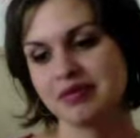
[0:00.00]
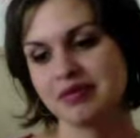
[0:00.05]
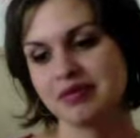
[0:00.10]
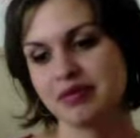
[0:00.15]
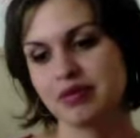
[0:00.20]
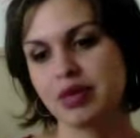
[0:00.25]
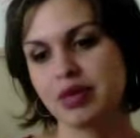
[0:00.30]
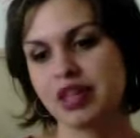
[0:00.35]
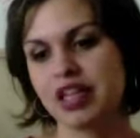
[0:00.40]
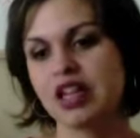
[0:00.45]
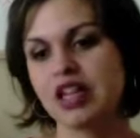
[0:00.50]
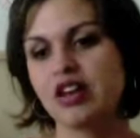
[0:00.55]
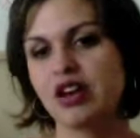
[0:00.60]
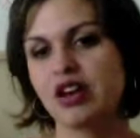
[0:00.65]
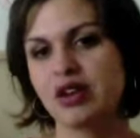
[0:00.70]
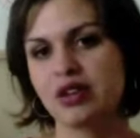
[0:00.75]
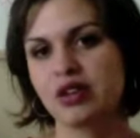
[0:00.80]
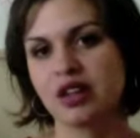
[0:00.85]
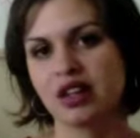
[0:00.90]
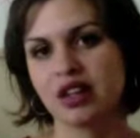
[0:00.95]
But they
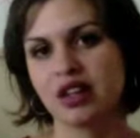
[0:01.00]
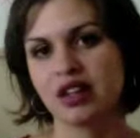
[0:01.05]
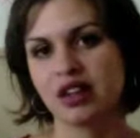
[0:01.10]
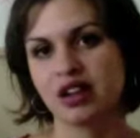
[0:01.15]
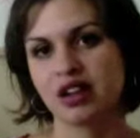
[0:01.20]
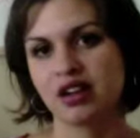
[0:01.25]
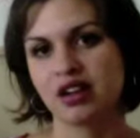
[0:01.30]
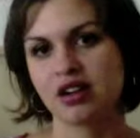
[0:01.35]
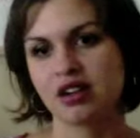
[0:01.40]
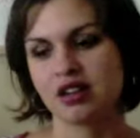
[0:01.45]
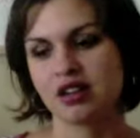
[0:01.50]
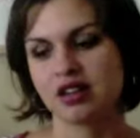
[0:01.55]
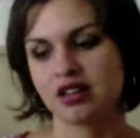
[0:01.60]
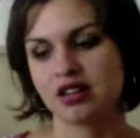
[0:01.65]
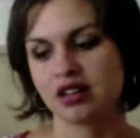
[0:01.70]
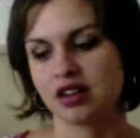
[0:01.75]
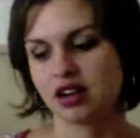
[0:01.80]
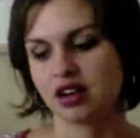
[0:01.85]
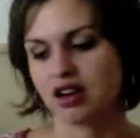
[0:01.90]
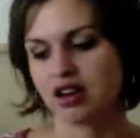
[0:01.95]
know that they're
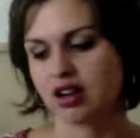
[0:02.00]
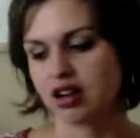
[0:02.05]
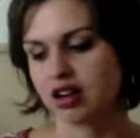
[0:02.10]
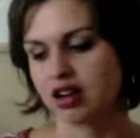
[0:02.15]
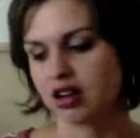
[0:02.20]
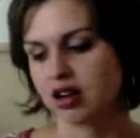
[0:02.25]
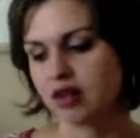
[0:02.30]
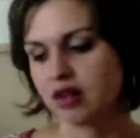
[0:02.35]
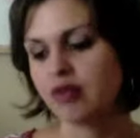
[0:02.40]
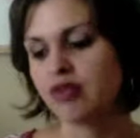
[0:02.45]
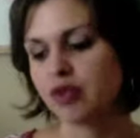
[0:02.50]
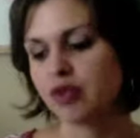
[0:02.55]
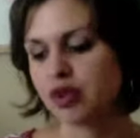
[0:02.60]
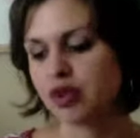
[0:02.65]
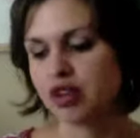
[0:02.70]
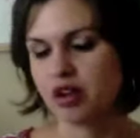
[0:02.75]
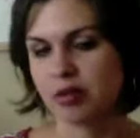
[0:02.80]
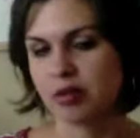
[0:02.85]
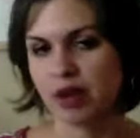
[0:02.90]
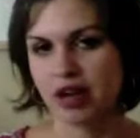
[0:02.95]
for
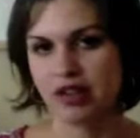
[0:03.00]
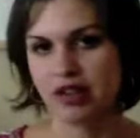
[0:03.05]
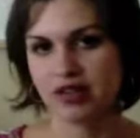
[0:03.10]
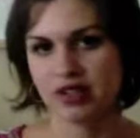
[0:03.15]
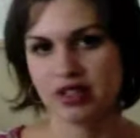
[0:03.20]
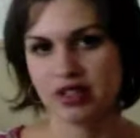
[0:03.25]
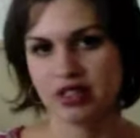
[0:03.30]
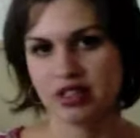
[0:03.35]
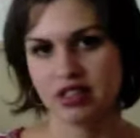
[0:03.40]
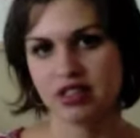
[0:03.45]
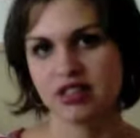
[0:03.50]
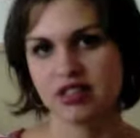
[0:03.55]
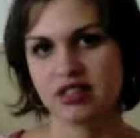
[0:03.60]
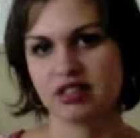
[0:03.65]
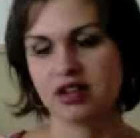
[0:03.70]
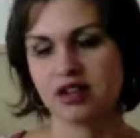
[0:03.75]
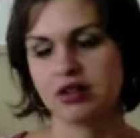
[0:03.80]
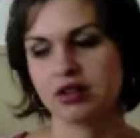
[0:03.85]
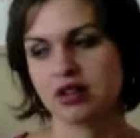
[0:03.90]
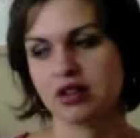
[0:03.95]
their benefit, and
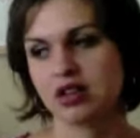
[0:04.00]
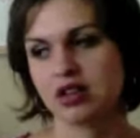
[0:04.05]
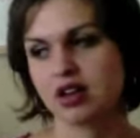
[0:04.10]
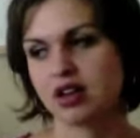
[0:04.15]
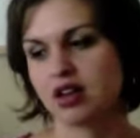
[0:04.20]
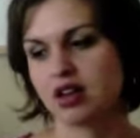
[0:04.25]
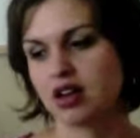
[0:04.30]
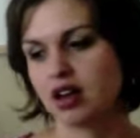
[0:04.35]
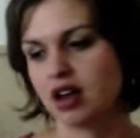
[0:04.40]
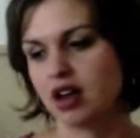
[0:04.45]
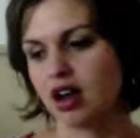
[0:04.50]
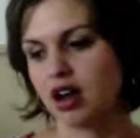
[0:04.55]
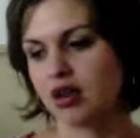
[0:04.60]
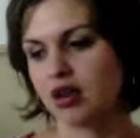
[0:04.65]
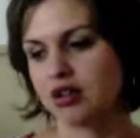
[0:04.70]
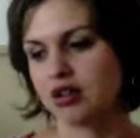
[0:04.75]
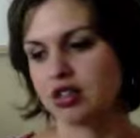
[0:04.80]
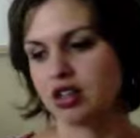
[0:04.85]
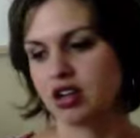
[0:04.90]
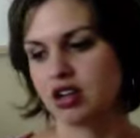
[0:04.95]
so I
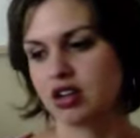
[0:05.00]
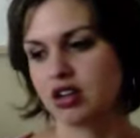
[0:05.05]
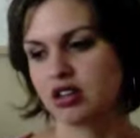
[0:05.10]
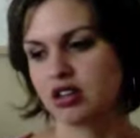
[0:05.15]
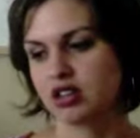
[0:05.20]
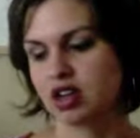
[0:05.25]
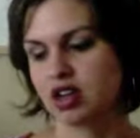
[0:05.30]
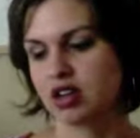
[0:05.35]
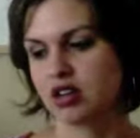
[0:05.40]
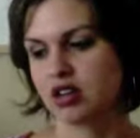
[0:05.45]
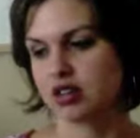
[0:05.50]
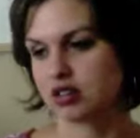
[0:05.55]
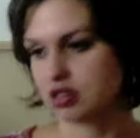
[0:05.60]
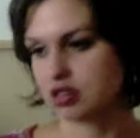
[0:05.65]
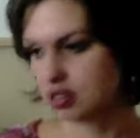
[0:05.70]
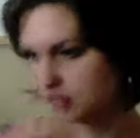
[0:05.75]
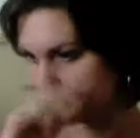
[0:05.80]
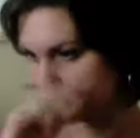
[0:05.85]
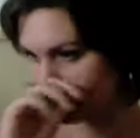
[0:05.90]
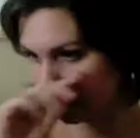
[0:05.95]
always encourage other
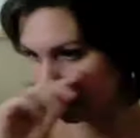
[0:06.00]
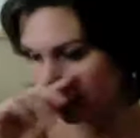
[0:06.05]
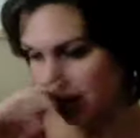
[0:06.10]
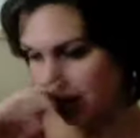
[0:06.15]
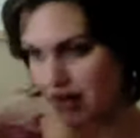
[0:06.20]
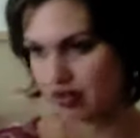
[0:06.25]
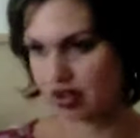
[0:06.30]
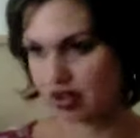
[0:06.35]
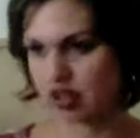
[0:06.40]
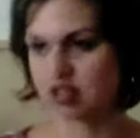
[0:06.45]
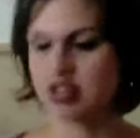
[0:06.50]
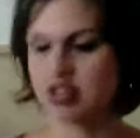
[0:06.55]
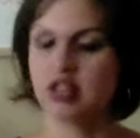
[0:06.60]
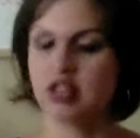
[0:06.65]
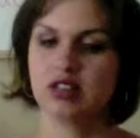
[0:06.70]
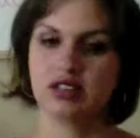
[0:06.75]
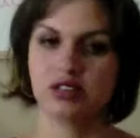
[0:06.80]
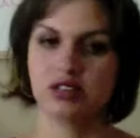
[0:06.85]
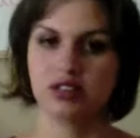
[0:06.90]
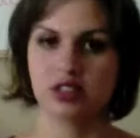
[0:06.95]
SBATA
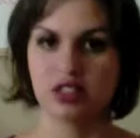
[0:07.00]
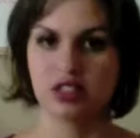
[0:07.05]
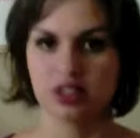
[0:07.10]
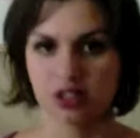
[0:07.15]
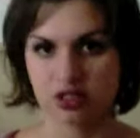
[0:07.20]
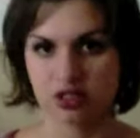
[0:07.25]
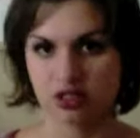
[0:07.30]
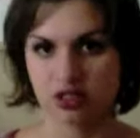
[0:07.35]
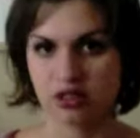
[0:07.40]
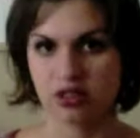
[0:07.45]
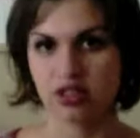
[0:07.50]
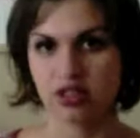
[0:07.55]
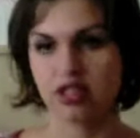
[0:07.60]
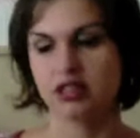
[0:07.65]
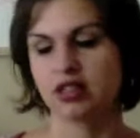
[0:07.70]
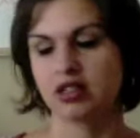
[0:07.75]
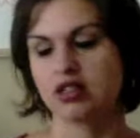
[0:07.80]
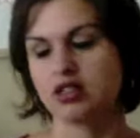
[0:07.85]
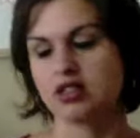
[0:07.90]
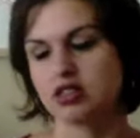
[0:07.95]
volunteers or teachers or
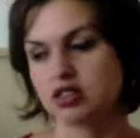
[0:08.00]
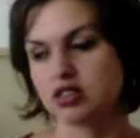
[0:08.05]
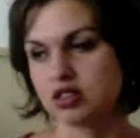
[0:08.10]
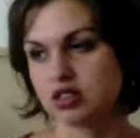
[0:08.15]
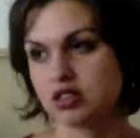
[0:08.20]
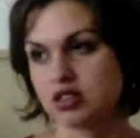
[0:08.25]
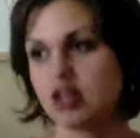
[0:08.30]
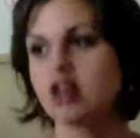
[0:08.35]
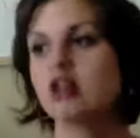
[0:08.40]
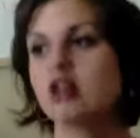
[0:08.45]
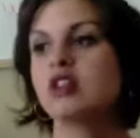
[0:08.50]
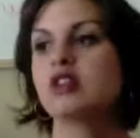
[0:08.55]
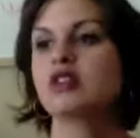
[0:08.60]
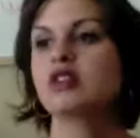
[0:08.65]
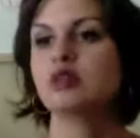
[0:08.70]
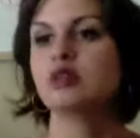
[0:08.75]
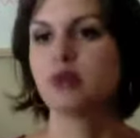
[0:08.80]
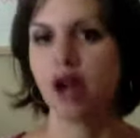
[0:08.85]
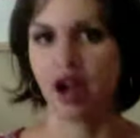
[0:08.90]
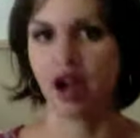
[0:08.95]
ESL teachers
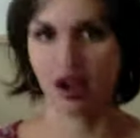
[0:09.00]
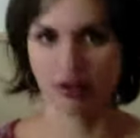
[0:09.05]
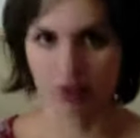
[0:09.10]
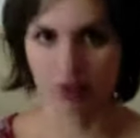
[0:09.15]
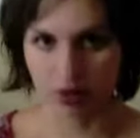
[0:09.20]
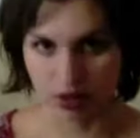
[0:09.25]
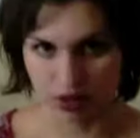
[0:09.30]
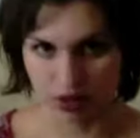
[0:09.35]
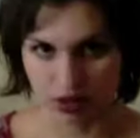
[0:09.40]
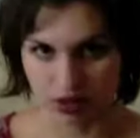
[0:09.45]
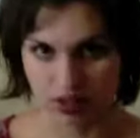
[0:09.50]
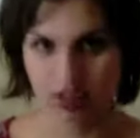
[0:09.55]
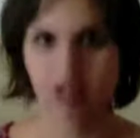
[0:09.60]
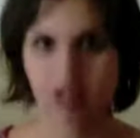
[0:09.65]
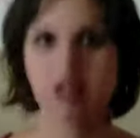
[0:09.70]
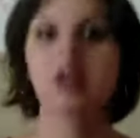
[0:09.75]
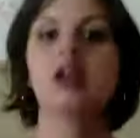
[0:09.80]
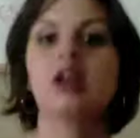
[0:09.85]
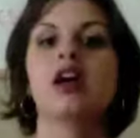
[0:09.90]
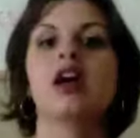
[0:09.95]
to have rules
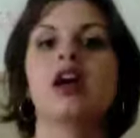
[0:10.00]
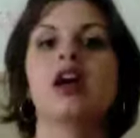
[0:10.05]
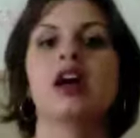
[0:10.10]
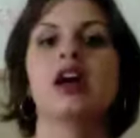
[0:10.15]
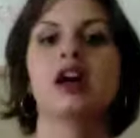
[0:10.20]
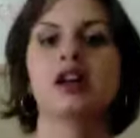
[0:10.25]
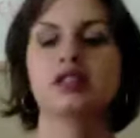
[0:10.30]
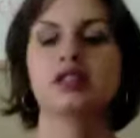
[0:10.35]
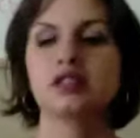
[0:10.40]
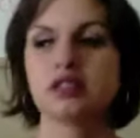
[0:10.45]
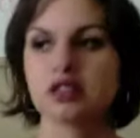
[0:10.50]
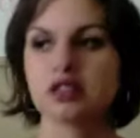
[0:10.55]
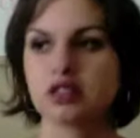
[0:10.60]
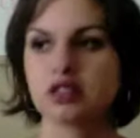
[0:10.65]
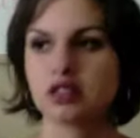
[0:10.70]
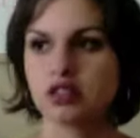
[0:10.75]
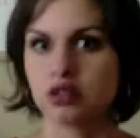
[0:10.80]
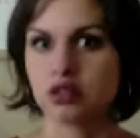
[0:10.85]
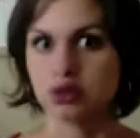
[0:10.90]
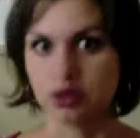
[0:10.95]
and
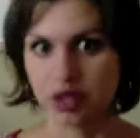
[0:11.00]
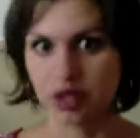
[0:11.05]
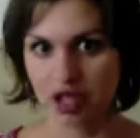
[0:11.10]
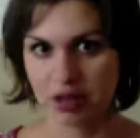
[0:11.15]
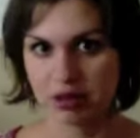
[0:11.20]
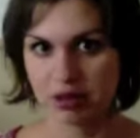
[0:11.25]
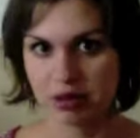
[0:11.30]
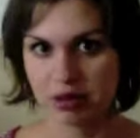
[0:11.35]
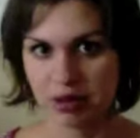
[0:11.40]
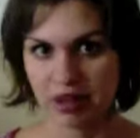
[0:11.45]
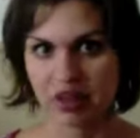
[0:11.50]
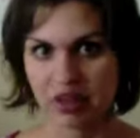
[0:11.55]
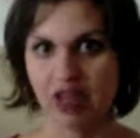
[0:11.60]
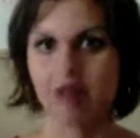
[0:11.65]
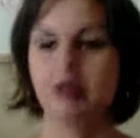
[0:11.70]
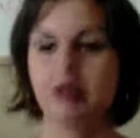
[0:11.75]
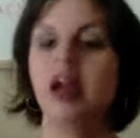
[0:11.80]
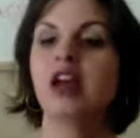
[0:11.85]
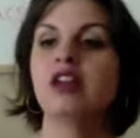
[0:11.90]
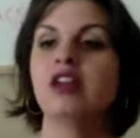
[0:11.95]
to implement
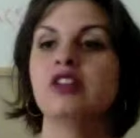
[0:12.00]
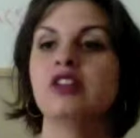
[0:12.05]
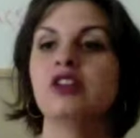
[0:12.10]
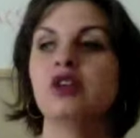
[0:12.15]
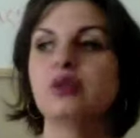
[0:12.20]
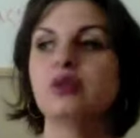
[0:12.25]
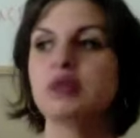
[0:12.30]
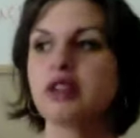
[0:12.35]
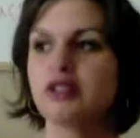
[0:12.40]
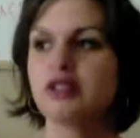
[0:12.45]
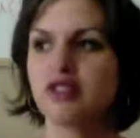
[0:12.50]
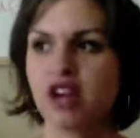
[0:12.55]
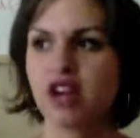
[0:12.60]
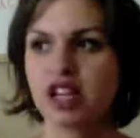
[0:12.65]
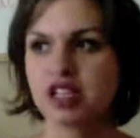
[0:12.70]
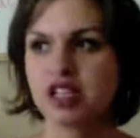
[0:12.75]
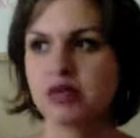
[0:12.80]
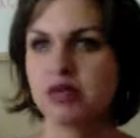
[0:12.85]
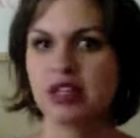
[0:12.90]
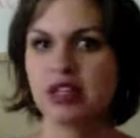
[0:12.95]
them. And don't be
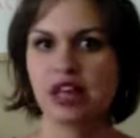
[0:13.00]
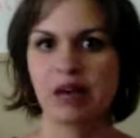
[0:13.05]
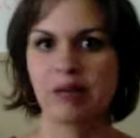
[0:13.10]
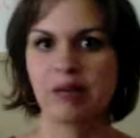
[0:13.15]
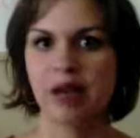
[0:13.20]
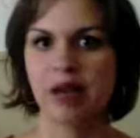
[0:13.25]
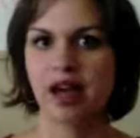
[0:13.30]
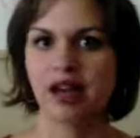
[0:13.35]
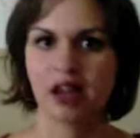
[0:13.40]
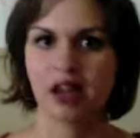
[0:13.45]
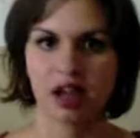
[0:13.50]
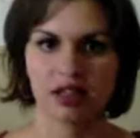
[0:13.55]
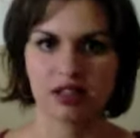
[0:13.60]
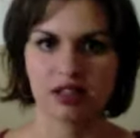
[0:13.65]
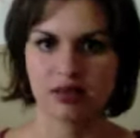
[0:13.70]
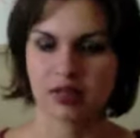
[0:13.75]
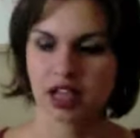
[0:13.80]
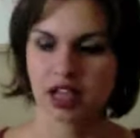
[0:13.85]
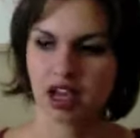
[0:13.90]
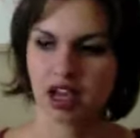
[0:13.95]
afraid to be that bad guy
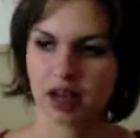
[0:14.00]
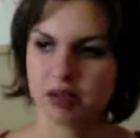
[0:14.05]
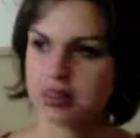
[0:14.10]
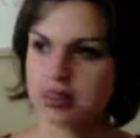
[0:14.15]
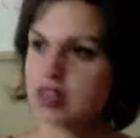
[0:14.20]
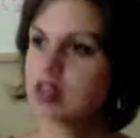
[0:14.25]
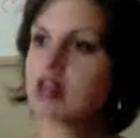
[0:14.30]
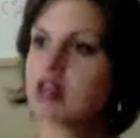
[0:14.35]
sometimes,